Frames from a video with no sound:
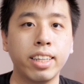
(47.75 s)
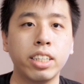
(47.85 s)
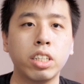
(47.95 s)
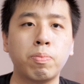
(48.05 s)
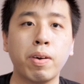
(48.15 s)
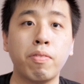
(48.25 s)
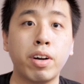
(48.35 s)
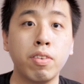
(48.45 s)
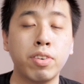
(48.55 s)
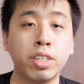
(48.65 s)
This is my
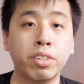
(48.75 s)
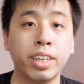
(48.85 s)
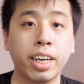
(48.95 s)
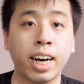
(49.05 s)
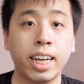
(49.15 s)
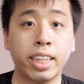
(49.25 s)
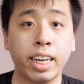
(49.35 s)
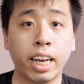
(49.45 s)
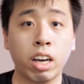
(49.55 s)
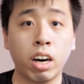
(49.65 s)
very first credit card
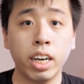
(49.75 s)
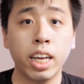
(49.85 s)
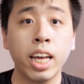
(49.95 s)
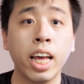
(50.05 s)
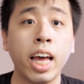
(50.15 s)
that I got,